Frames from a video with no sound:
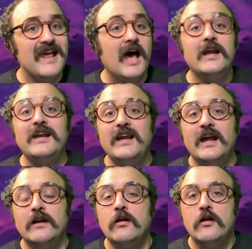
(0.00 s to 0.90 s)

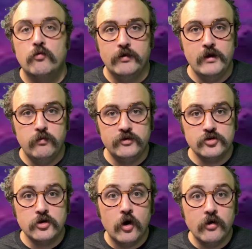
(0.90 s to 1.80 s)
Again, read what your
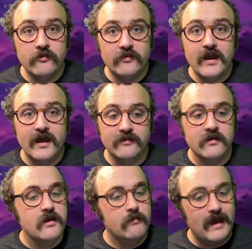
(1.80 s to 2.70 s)
card says.
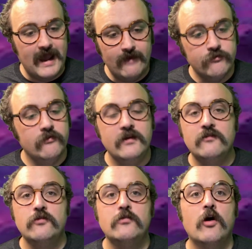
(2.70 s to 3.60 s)
After these
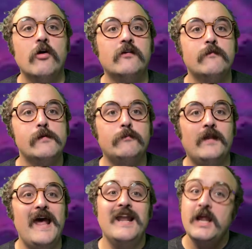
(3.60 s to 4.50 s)
2 cards have been
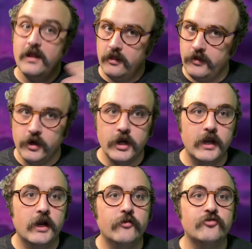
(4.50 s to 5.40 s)
played, they're going to
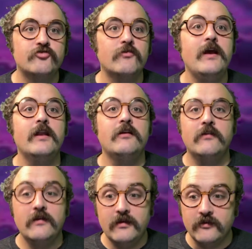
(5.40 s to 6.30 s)
go straight into the
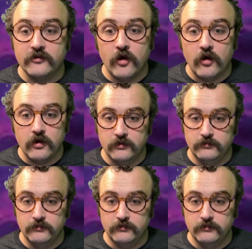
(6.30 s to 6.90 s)
discard.